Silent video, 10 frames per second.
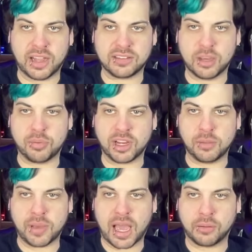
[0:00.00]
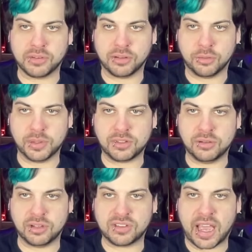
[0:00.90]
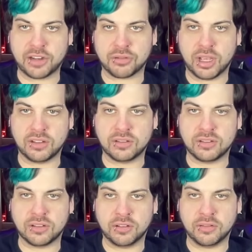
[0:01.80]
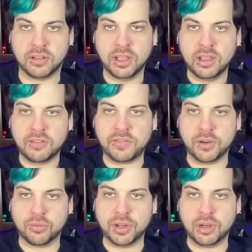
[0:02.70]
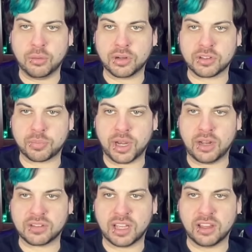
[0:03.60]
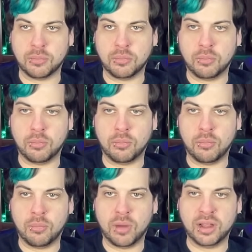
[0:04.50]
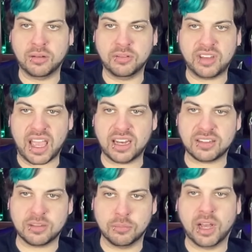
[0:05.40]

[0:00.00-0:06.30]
I'd say Breaking Bad was a little bit too exaggerated to feel real, where Sopranos had the mundanity,